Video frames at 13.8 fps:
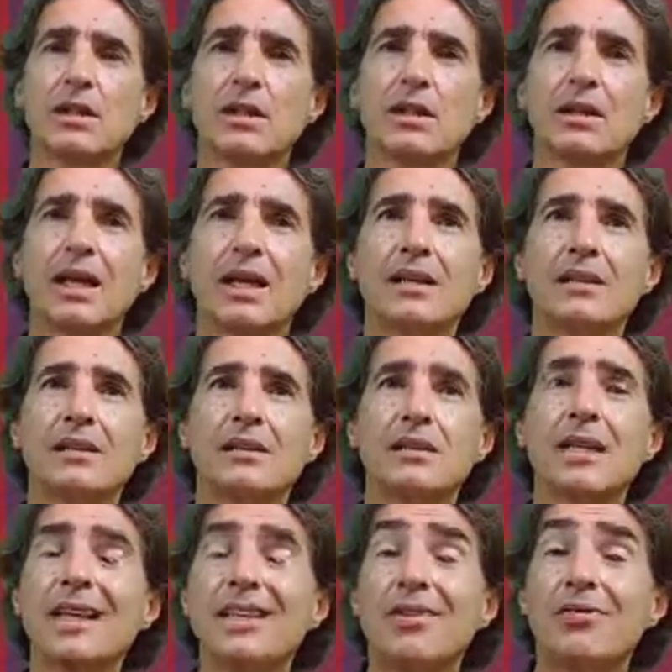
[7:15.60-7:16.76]
that
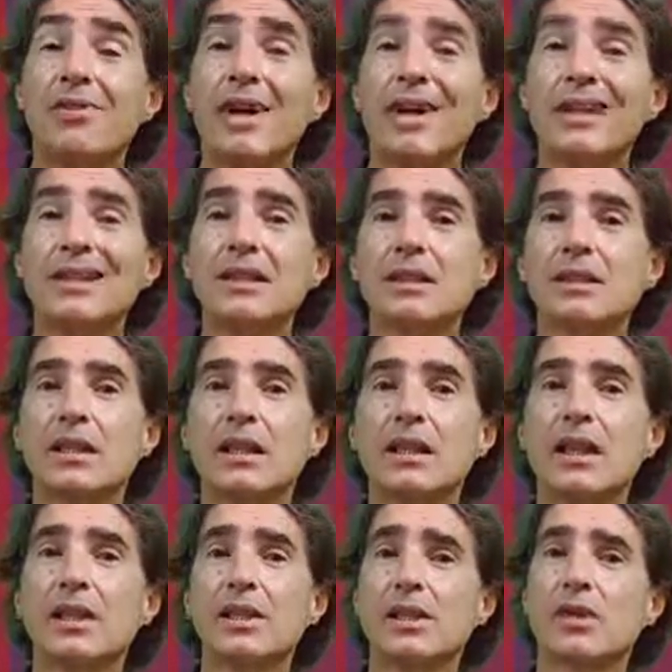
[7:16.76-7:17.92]
then you find in
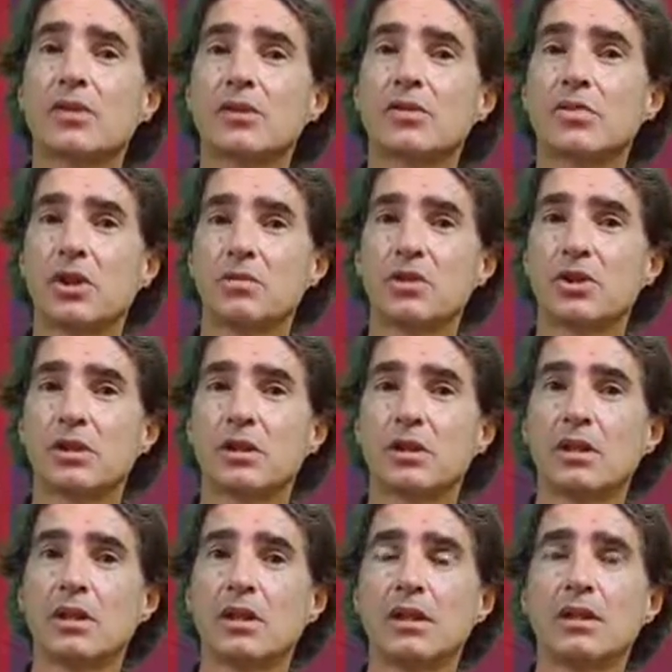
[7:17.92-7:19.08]
any other scripture.
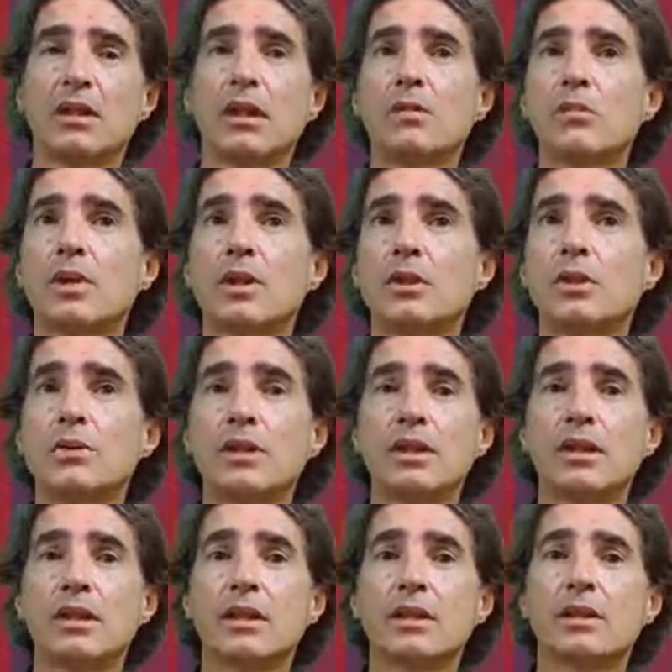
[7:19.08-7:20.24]
Then when you
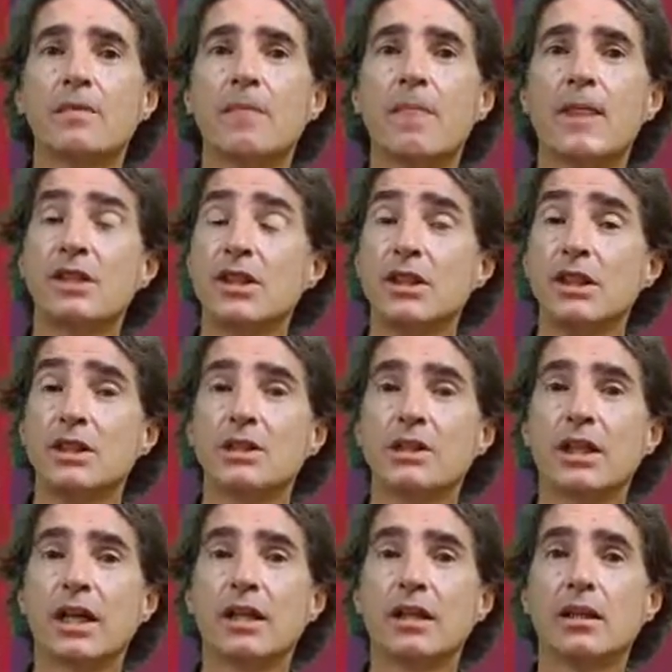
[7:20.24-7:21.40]
hear Jesus
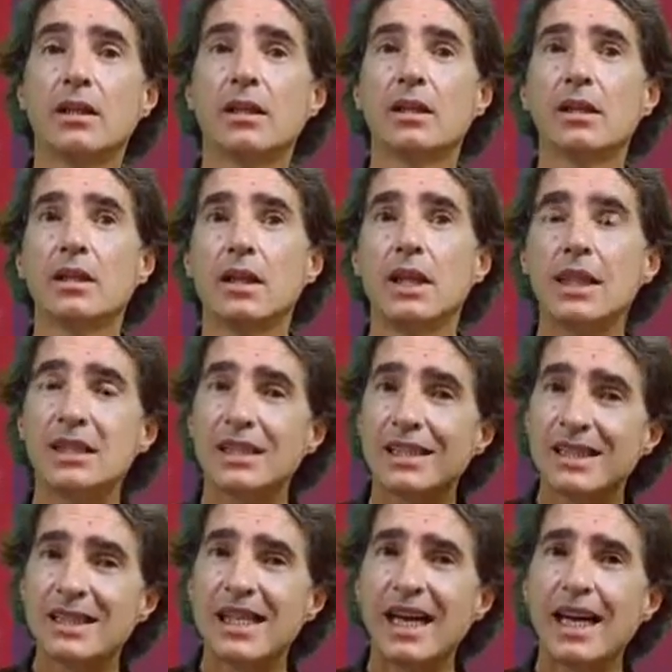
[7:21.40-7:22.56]
saying, it's the
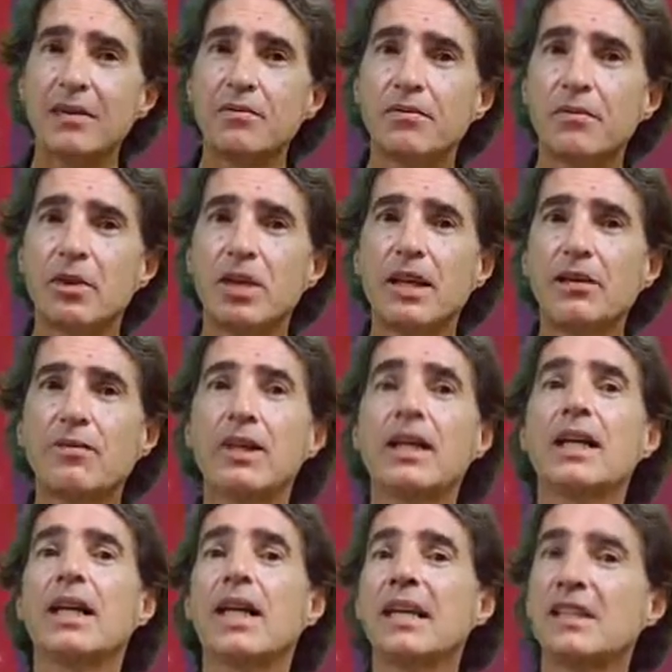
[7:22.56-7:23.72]
time for living
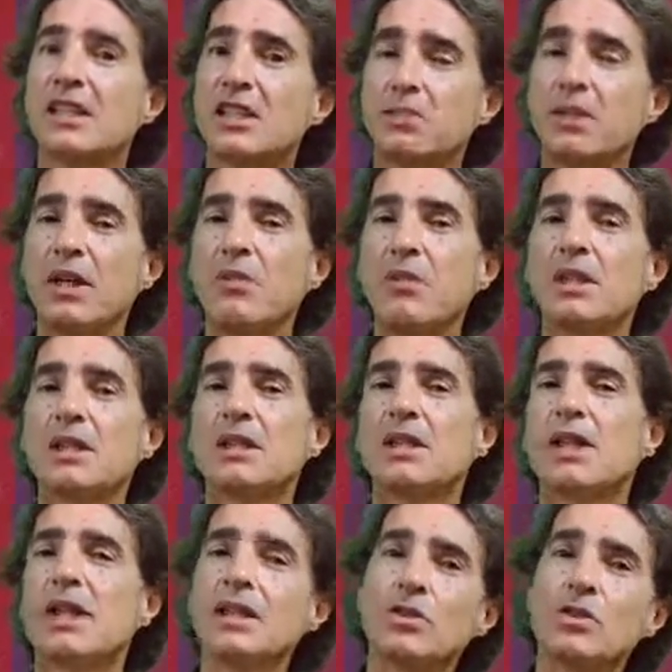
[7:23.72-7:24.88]
in spirit
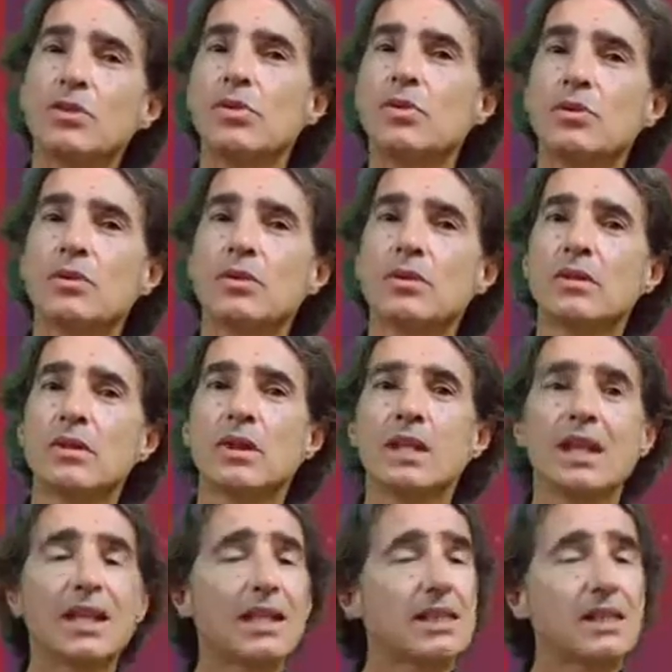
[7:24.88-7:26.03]
and truth,
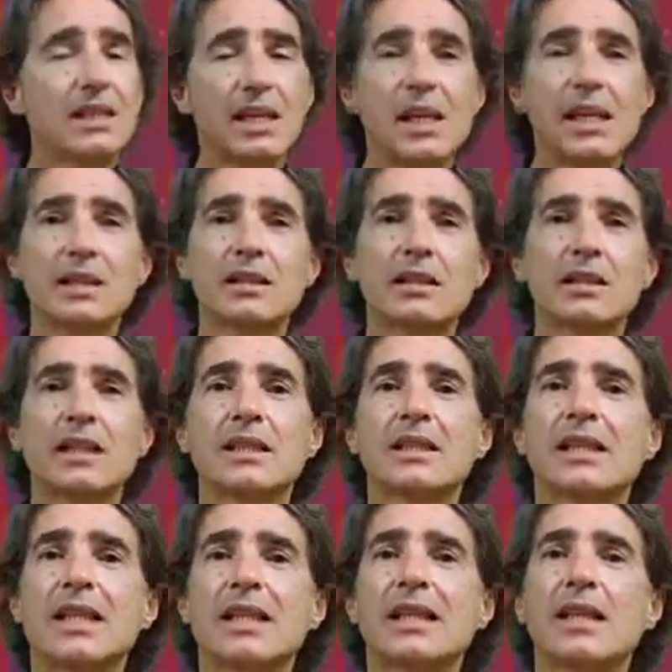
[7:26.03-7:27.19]
it's that,
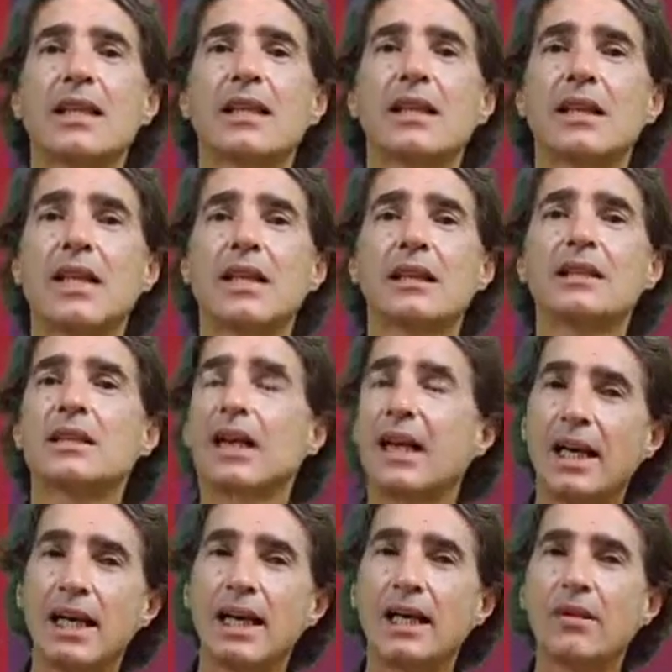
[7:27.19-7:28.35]
exactly that.
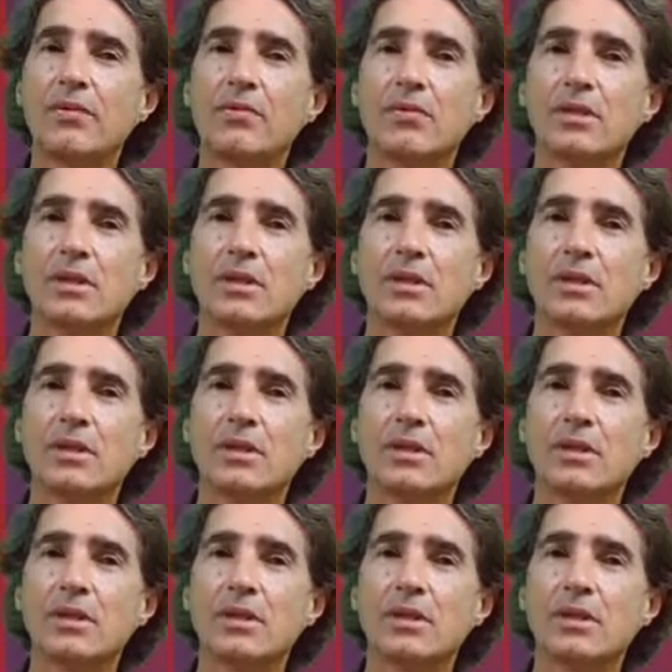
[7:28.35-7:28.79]
Live